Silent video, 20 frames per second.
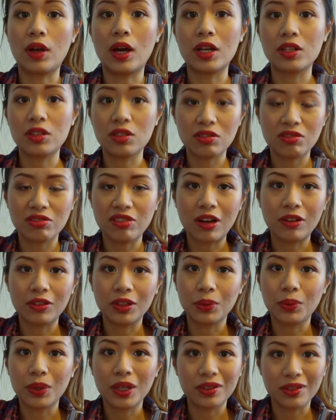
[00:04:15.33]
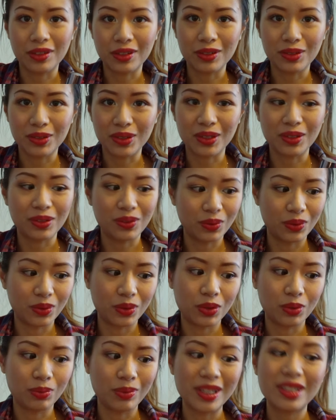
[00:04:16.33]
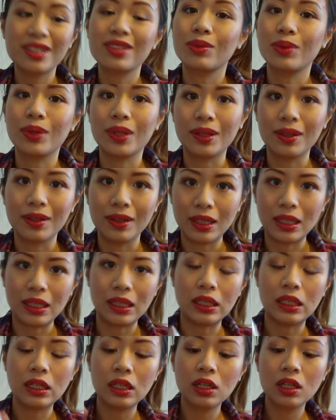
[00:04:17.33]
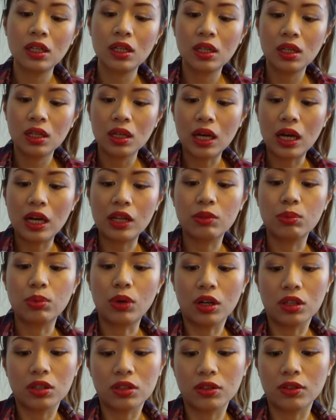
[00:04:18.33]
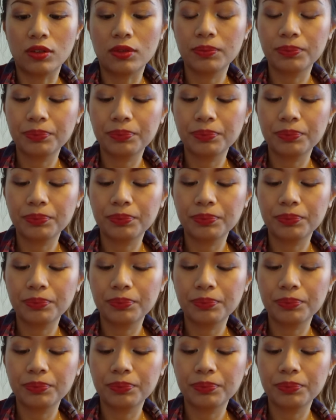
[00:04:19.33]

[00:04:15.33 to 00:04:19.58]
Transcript: I just found a way to use it to mix with the other uh, bronzer